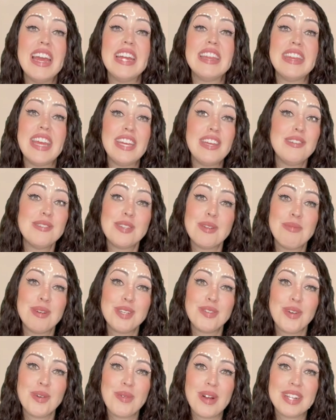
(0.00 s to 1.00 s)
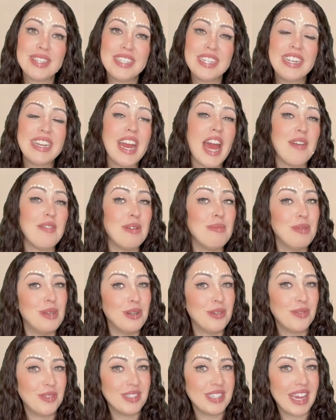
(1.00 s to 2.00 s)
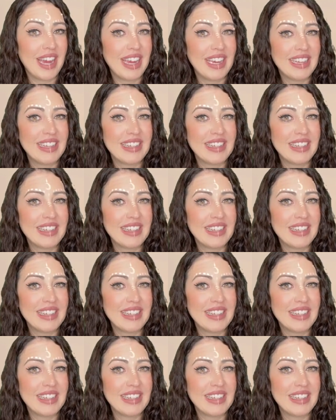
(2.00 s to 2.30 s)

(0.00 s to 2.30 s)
Thank you so much for watching and have a beautiful day.